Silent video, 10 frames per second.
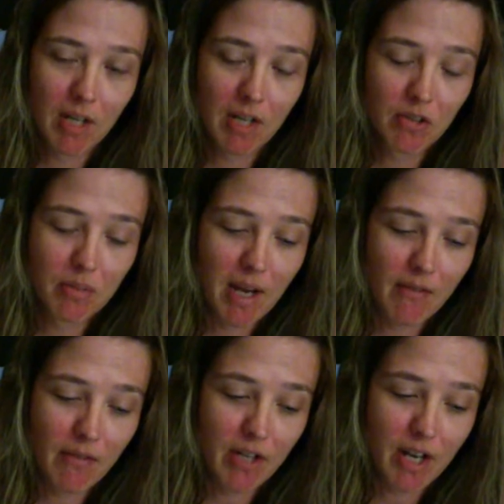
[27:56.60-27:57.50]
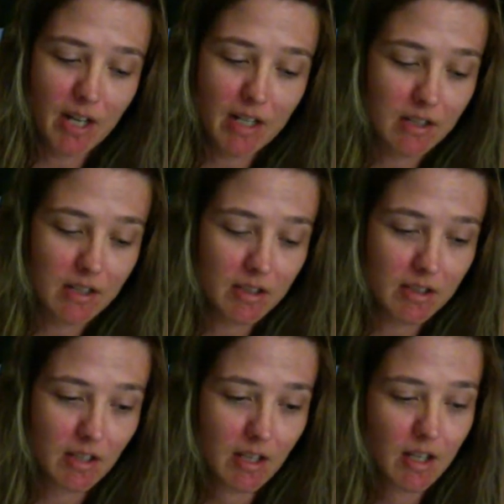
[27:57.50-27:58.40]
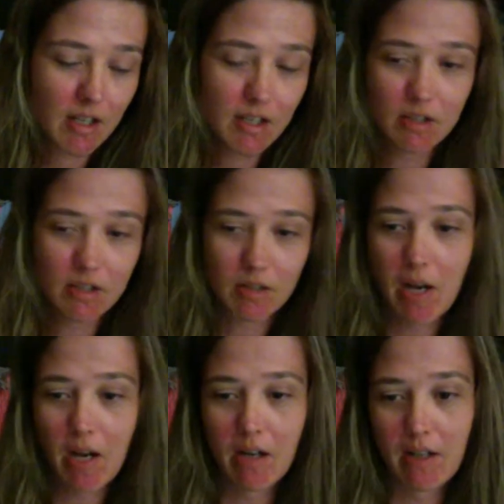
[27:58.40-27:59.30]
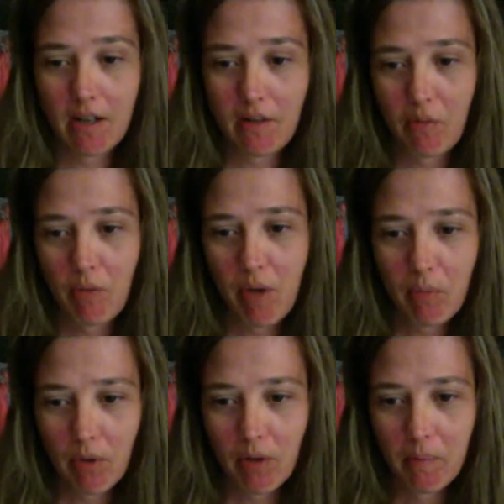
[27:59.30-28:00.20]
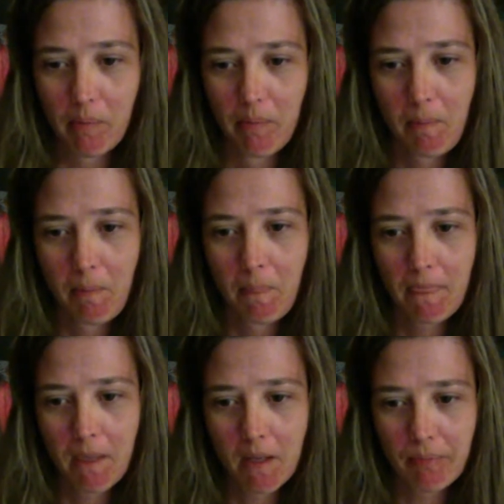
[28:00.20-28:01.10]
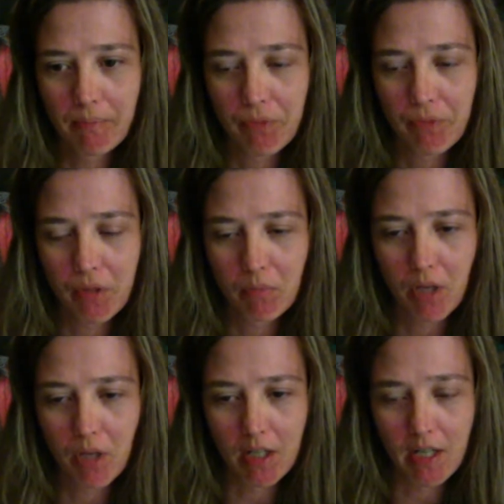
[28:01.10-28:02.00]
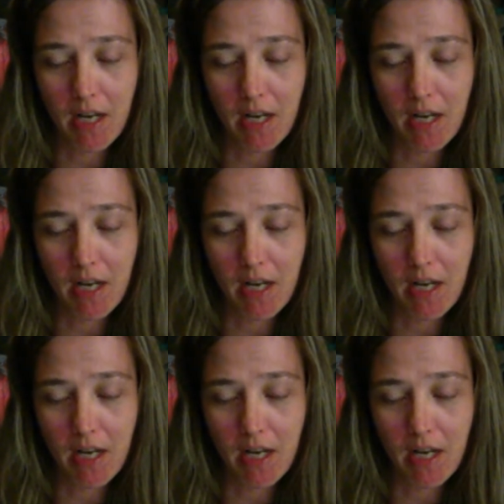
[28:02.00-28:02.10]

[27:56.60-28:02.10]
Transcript: dream every night, just about, and I remember them. But yeah,